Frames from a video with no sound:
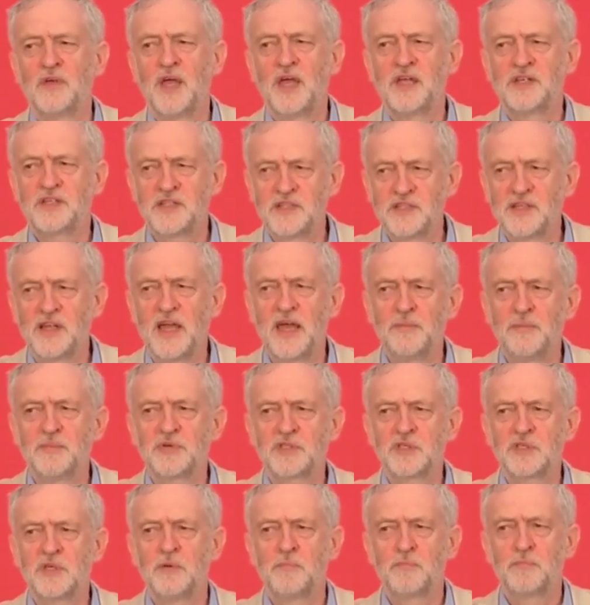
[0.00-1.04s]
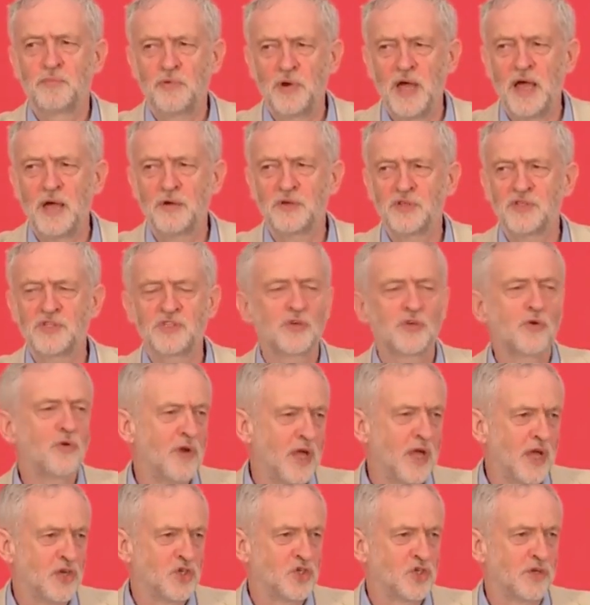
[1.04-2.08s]
It is Labour's proudest
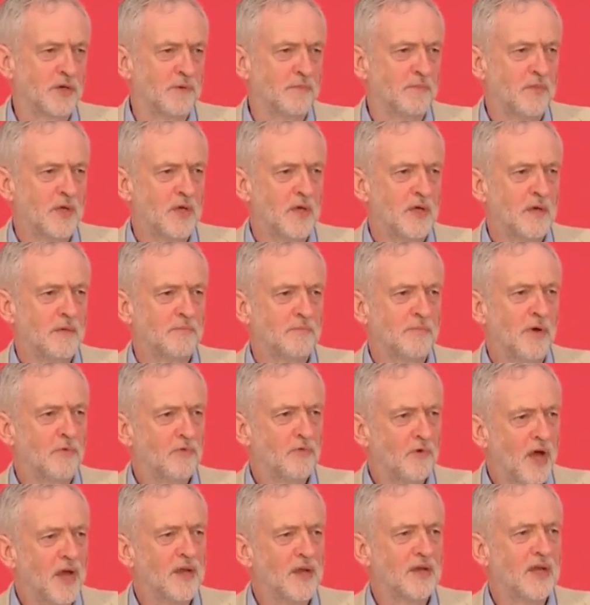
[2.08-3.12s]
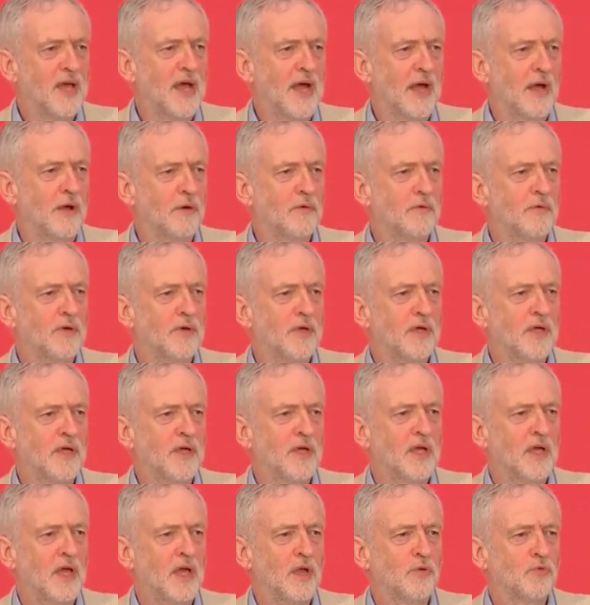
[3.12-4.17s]
creation, but right now
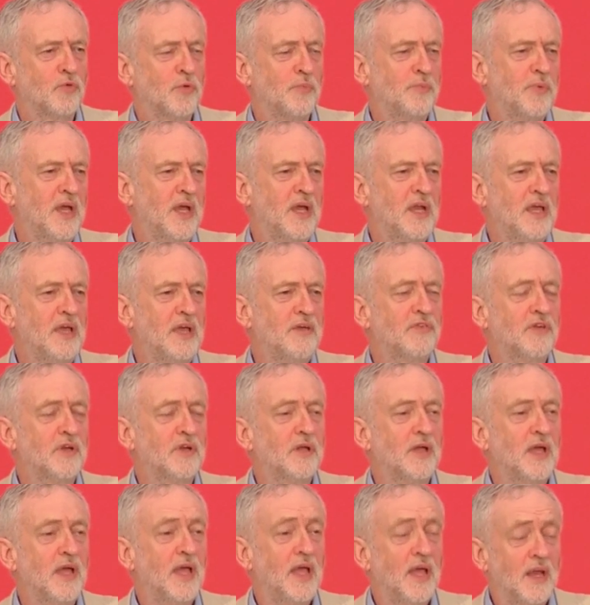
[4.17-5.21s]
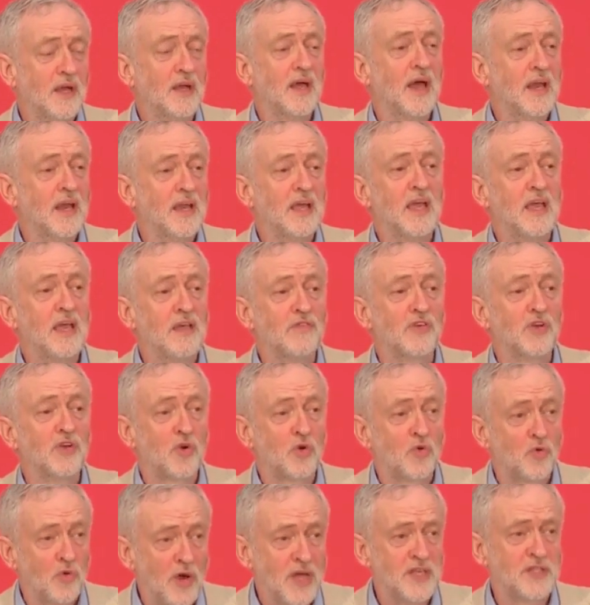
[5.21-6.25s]
it would be an even, in an even
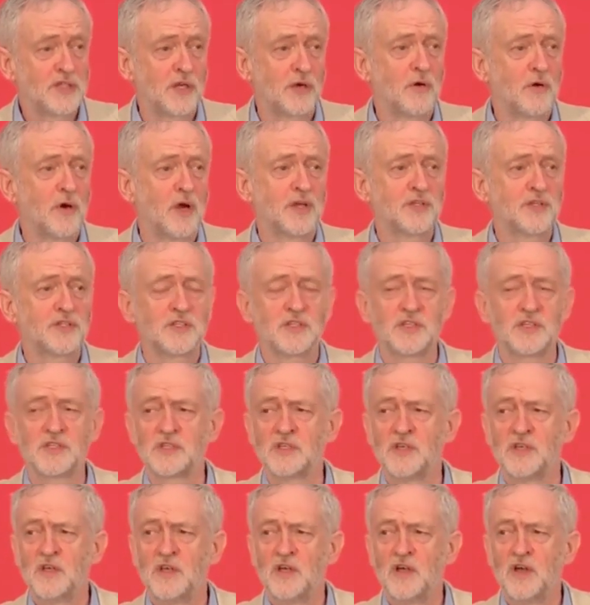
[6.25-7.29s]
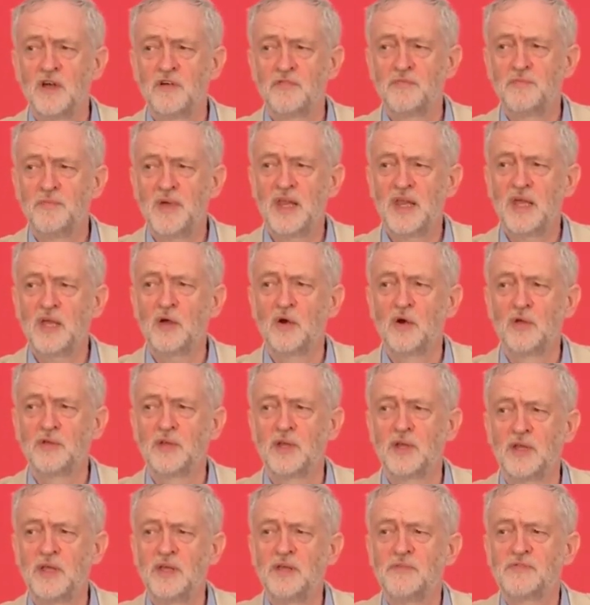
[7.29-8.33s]
greater crisis if many on
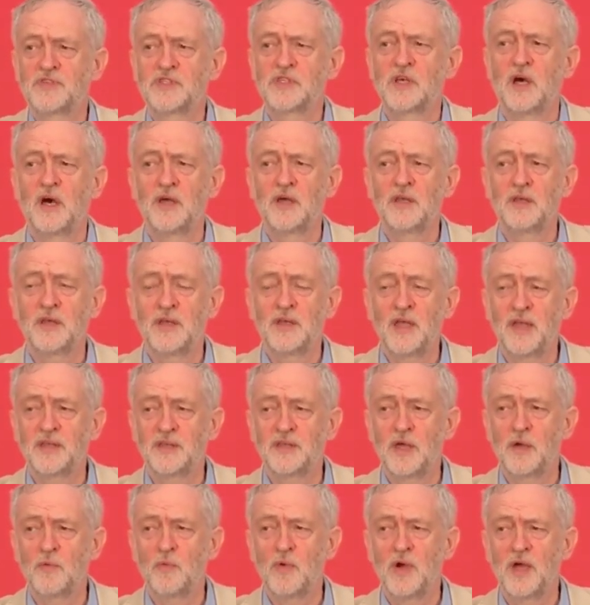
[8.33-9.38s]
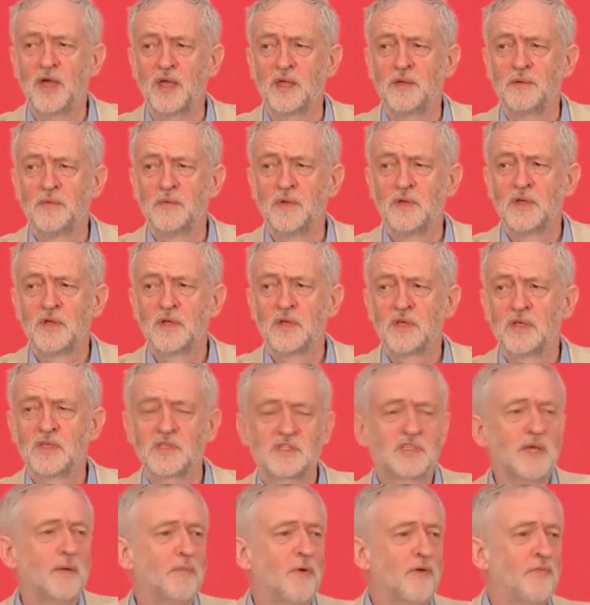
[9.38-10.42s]
the Leave side had had their way,
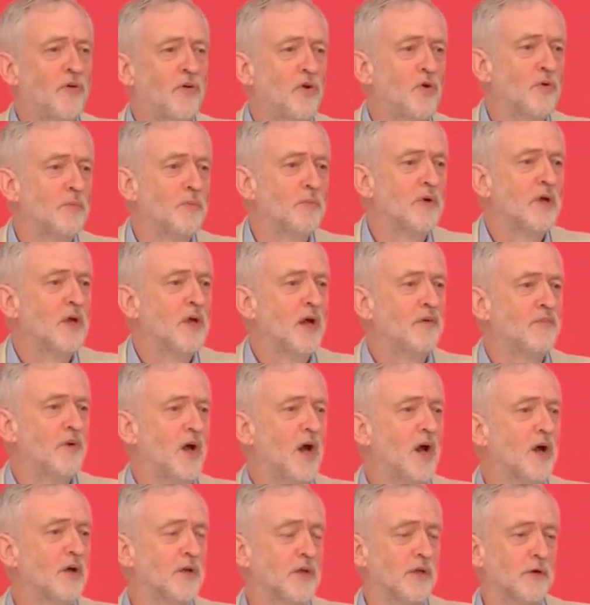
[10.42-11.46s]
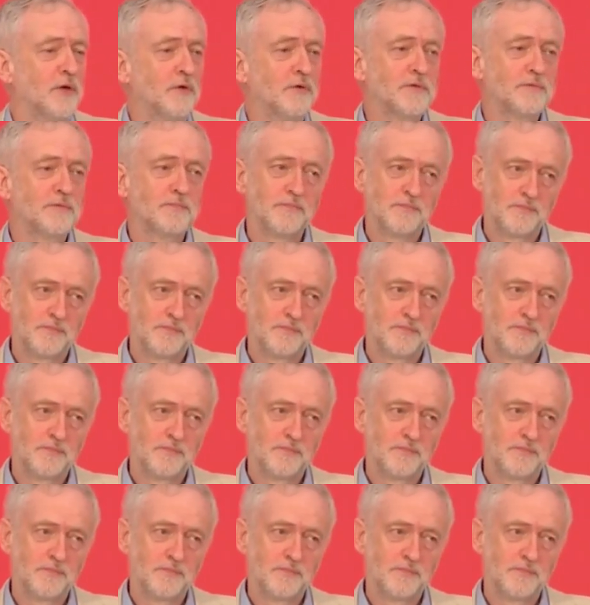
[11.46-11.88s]
some of whom have argued